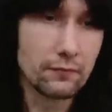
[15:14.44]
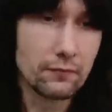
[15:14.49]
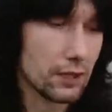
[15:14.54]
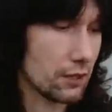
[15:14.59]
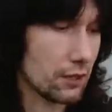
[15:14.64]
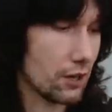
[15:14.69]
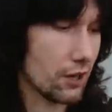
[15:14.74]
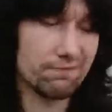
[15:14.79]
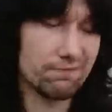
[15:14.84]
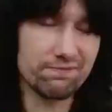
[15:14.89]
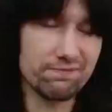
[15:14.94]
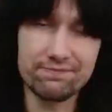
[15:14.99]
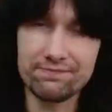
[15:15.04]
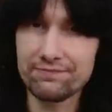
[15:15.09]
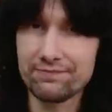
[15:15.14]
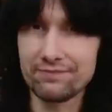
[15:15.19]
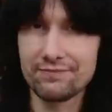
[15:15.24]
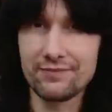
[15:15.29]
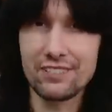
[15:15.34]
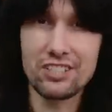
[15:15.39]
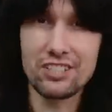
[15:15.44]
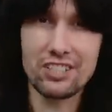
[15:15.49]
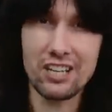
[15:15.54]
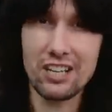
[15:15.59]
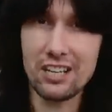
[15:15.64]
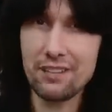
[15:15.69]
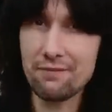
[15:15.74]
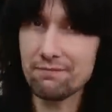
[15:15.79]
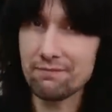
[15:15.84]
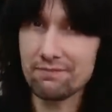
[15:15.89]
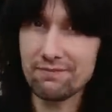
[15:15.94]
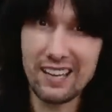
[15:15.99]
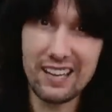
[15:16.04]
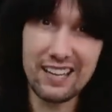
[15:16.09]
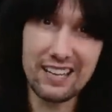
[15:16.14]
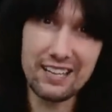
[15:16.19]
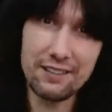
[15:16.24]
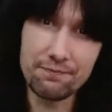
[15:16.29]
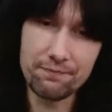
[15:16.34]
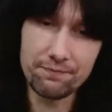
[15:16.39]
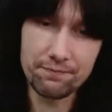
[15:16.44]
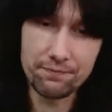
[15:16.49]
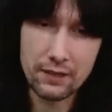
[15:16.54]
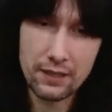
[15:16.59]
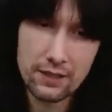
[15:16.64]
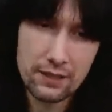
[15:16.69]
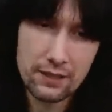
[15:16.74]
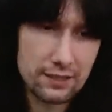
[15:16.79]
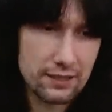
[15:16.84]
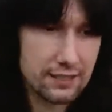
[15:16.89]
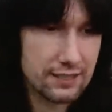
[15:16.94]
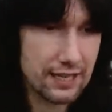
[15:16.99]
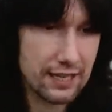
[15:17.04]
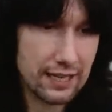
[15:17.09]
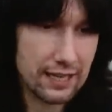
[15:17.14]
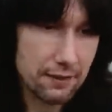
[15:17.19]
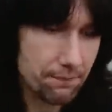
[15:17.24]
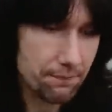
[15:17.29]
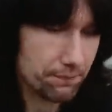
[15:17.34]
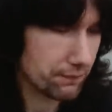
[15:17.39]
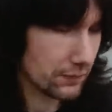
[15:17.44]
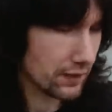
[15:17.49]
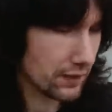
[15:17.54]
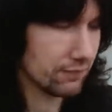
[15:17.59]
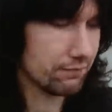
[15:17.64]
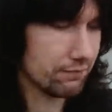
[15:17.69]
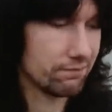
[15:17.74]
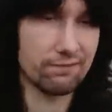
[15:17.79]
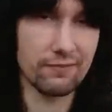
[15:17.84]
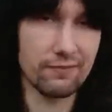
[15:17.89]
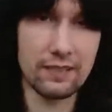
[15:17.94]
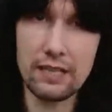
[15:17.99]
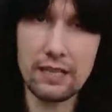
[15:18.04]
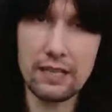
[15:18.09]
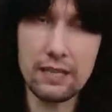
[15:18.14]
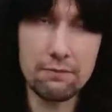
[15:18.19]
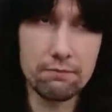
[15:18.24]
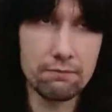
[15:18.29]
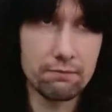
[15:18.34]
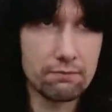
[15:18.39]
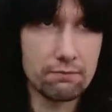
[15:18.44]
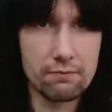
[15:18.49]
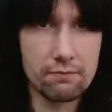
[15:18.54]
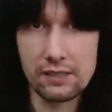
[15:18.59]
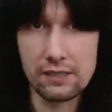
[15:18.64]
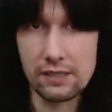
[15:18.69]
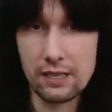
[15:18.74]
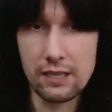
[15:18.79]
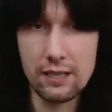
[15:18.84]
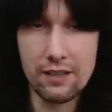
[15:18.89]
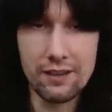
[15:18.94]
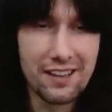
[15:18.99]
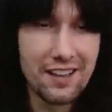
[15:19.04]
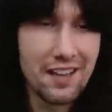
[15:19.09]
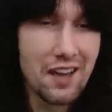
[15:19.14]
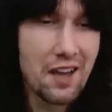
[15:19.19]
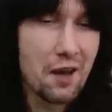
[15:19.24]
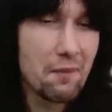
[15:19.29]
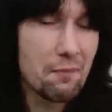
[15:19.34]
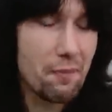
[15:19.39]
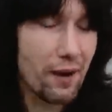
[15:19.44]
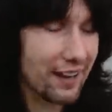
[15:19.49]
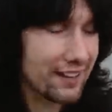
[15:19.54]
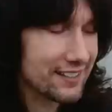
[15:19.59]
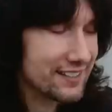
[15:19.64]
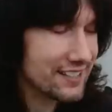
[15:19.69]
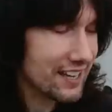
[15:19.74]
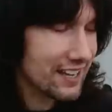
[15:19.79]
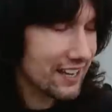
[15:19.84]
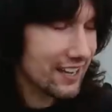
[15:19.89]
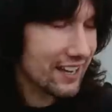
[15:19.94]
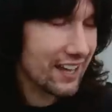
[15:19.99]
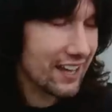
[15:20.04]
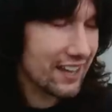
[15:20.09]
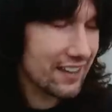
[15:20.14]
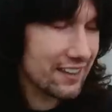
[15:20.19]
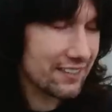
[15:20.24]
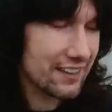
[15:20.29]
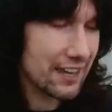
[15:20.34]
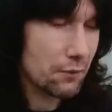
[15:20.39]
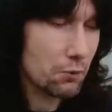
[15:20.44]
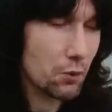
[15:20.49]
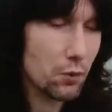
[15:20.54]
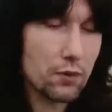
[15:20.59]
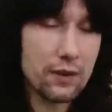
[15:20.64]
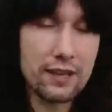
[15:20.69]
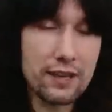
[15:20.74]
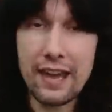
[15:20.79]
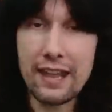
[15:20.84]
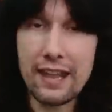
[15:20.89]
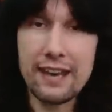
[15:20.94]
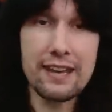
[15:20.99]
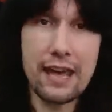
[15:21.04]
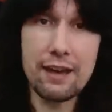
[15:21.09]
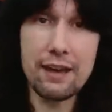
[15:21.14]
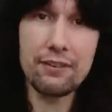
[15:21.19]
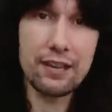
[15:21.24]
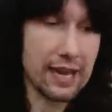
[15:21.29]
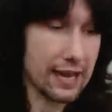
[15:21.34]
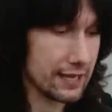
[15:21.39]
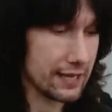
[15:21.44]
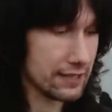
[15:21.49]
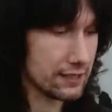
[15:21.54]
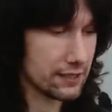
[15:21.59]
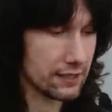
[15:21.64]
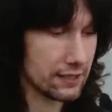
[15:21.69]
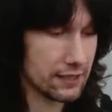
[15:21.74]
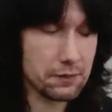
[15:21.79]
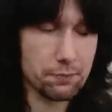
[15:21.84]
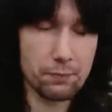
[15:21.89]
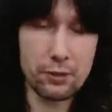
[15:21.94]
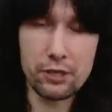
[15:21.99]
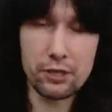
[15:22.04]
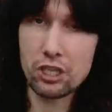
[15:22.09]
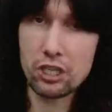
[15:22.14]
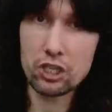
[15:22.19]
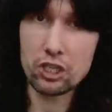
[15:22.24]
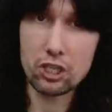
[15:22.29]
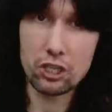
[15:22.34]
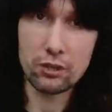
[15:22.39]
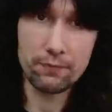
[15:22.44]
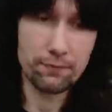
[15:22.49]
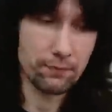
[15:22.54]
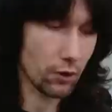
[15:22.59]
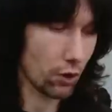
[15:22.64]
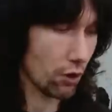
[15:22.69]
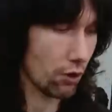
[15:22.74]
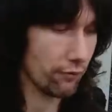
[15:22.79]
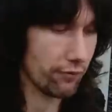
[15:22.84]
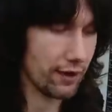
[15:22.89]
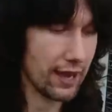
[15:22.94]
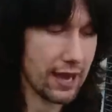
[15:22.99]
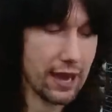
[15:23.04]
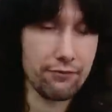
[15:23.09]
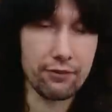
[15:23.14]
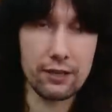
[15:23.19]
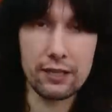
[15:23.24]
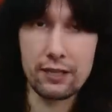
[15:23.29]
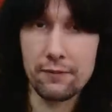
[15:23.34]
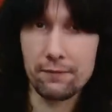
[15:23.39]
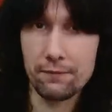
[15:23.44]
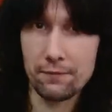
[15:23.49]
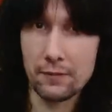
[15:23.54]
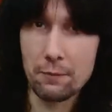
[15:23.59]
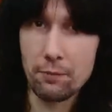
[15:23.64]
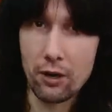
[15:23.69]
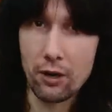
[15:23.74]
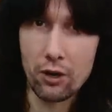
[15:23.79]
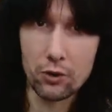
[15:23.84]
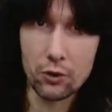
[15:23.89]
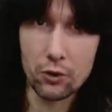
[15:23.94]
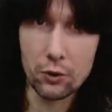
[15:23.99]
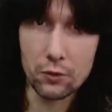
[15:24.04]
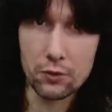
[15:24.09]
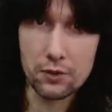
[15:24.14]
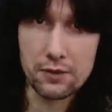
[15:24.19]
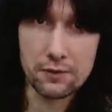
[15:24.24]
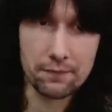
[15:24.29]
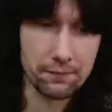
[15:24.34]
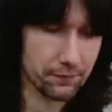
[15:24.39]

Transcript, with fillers: You know, G, A, D, you know, E, C. But they will, yeah, never get into this position of having the bar chords.